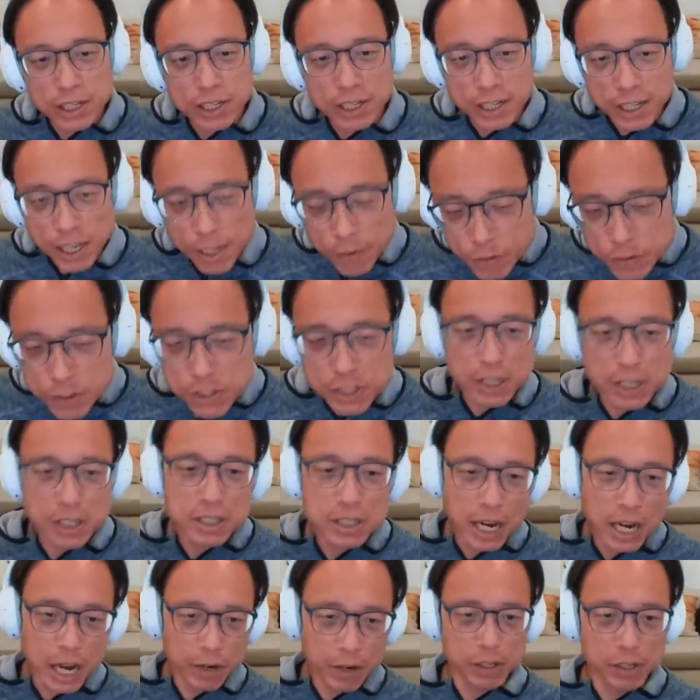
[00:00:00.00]
lifts the
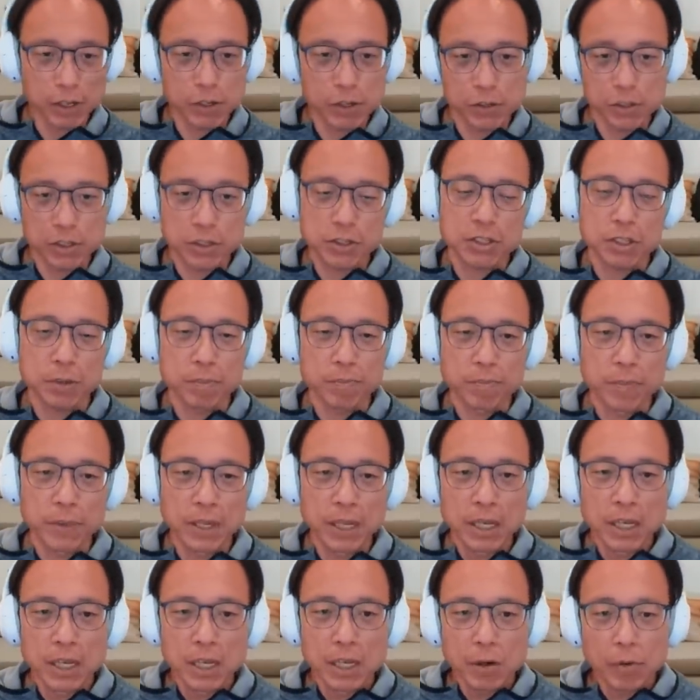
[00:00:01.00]
entire ecosystem,
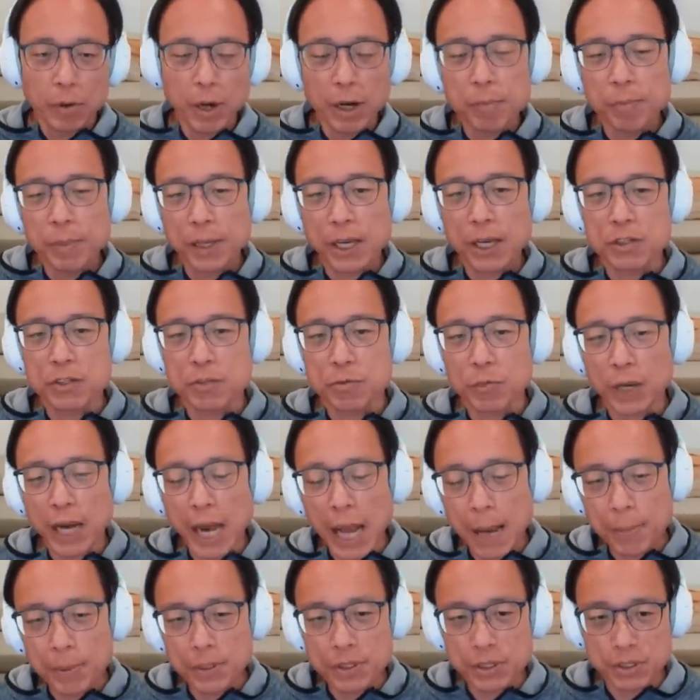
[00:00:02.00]
right? Because what
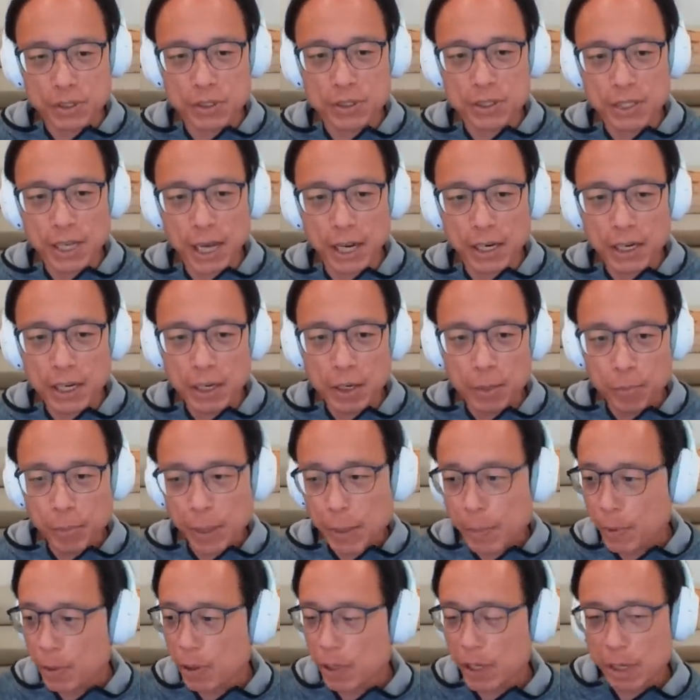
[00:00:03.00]
happens is, is that
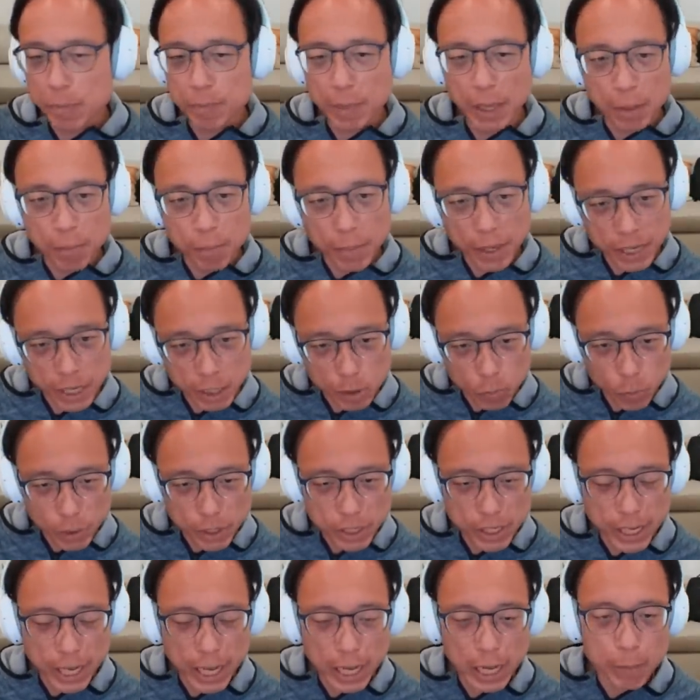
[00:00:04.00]
people can make money in
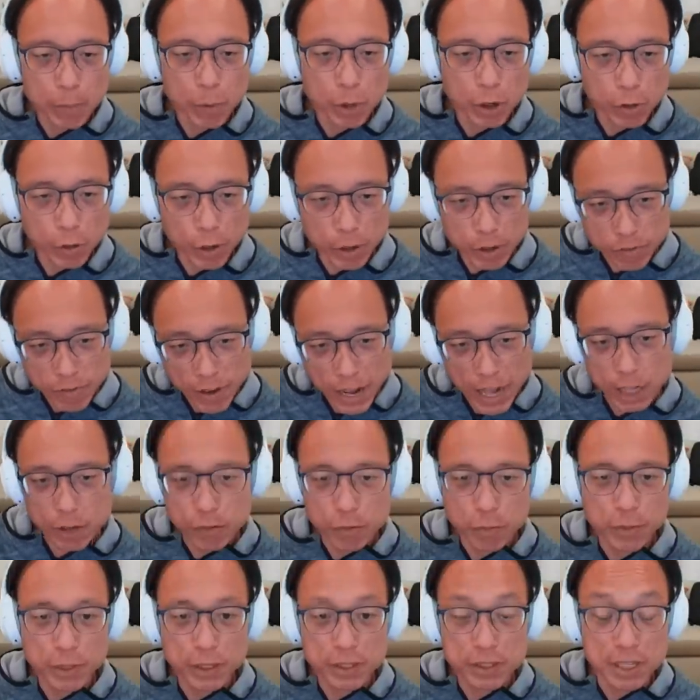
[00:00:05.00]
one game or create value
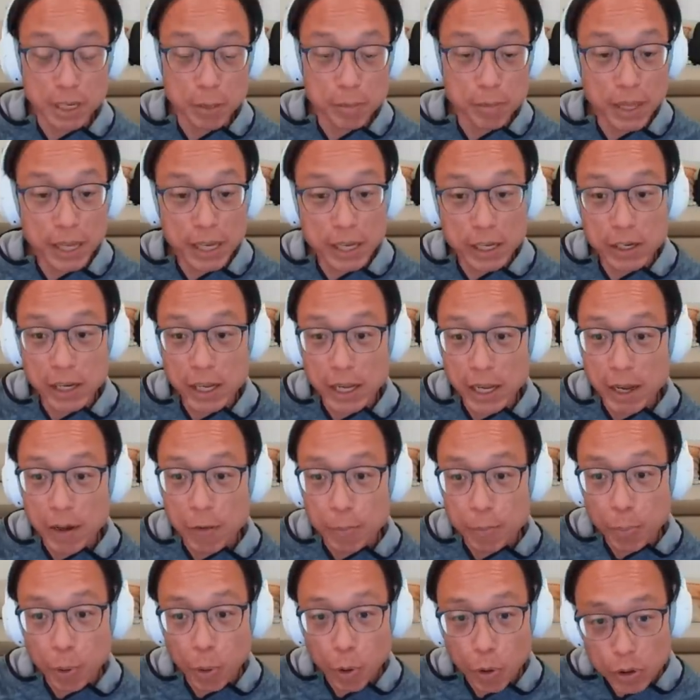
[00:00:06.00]
from this game. They can
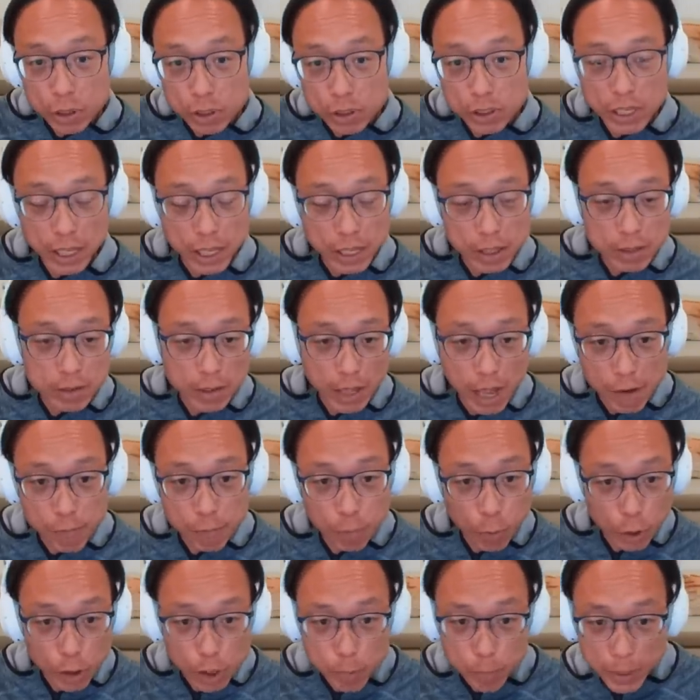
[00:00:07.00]
port, they can have
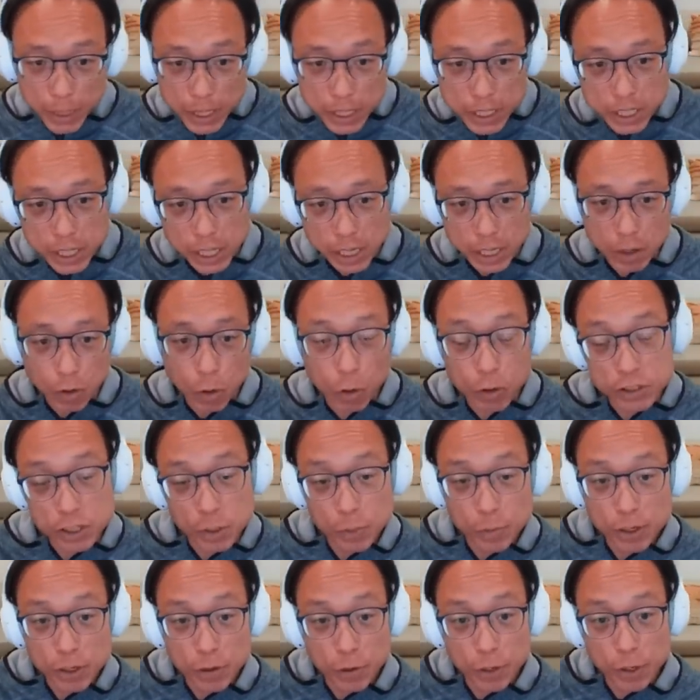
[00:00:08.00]
portability, or
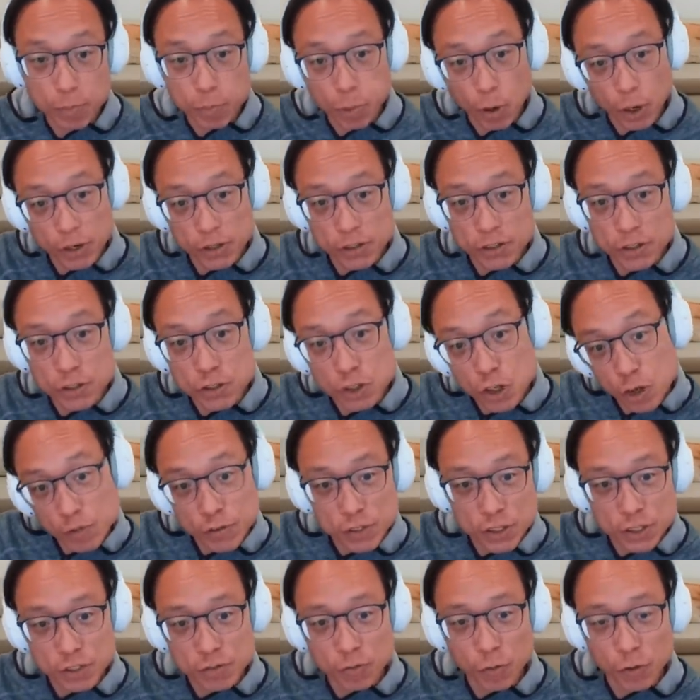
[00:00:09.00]
someone create products and
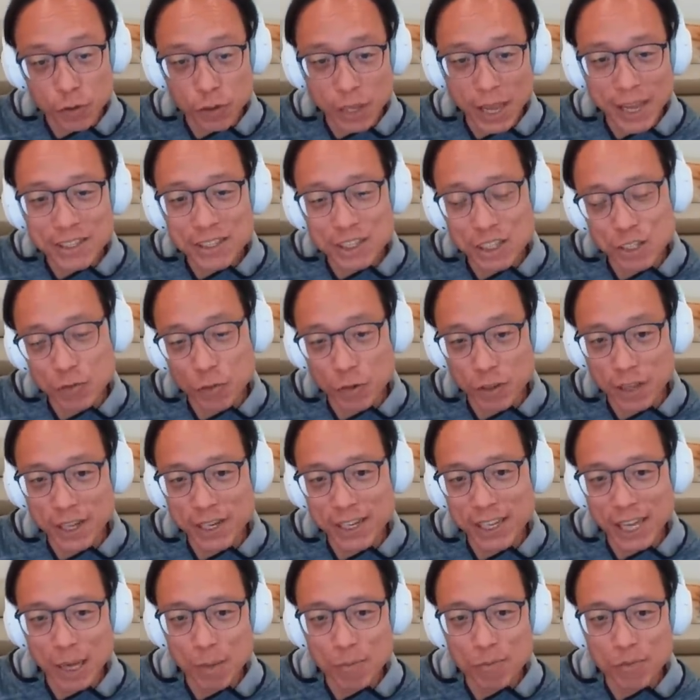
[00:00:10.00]
services for the assets for
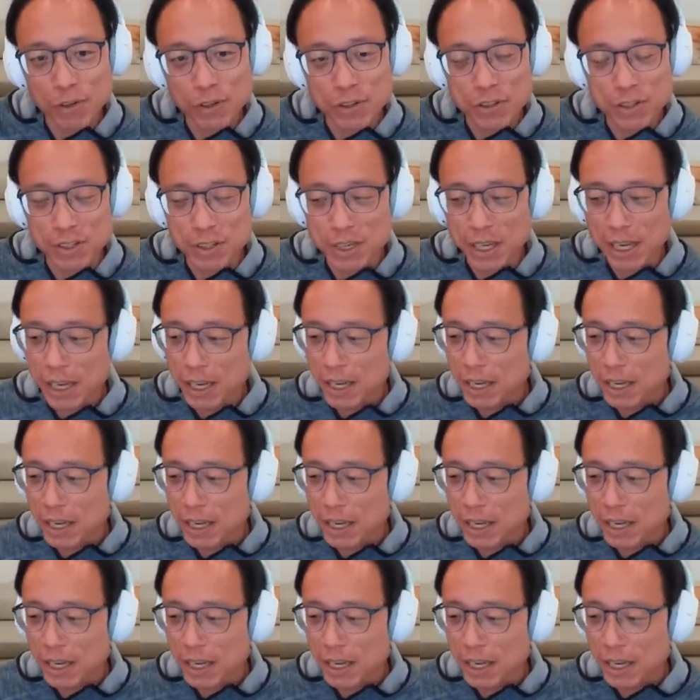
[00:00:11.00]
that game, for instance.